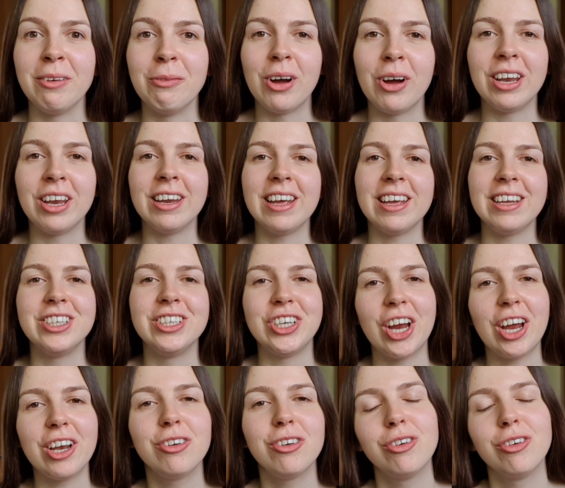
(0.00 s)
when in
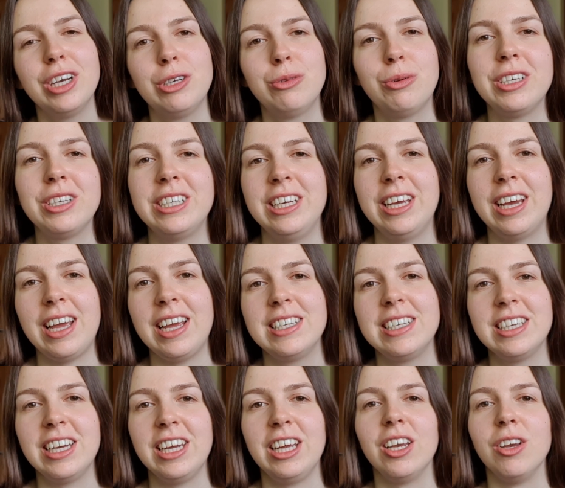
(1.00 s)
January
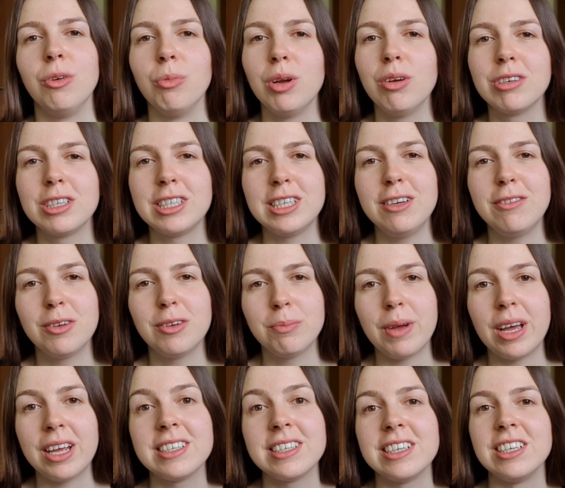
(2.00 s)
2018 we received a
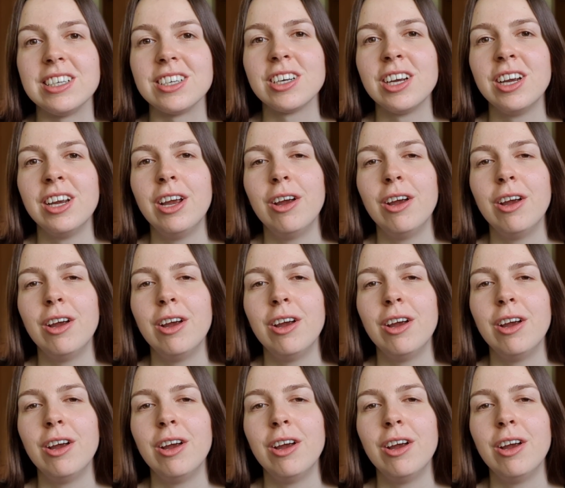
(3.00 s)
message